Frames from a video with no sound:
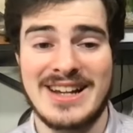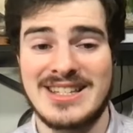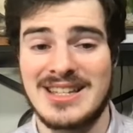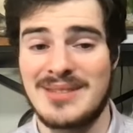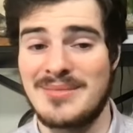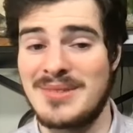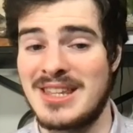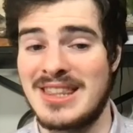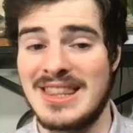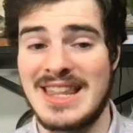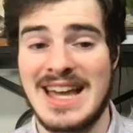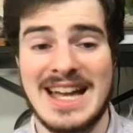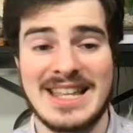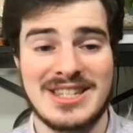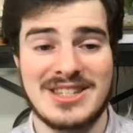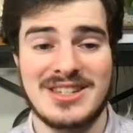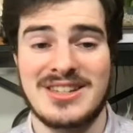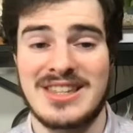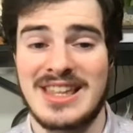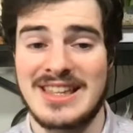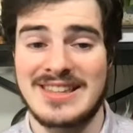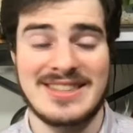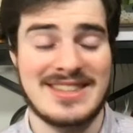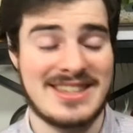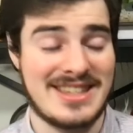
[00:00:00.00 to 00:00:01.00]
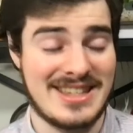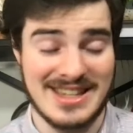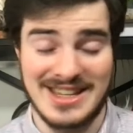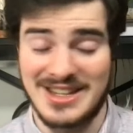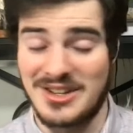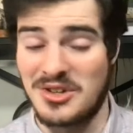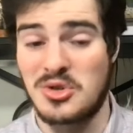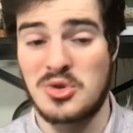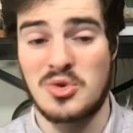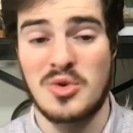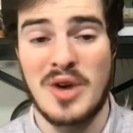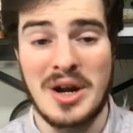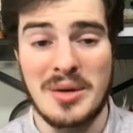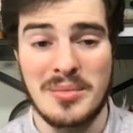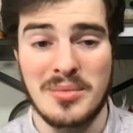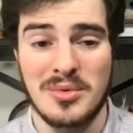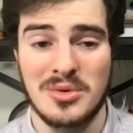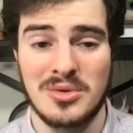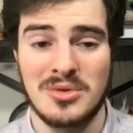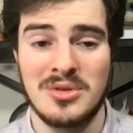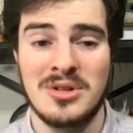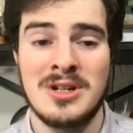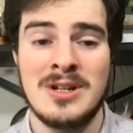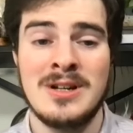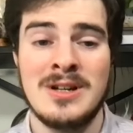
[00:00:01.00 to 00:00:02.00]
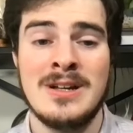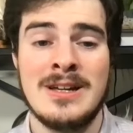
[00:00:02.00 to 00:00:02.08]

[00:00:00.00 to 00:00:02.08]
I mean, that's incredible.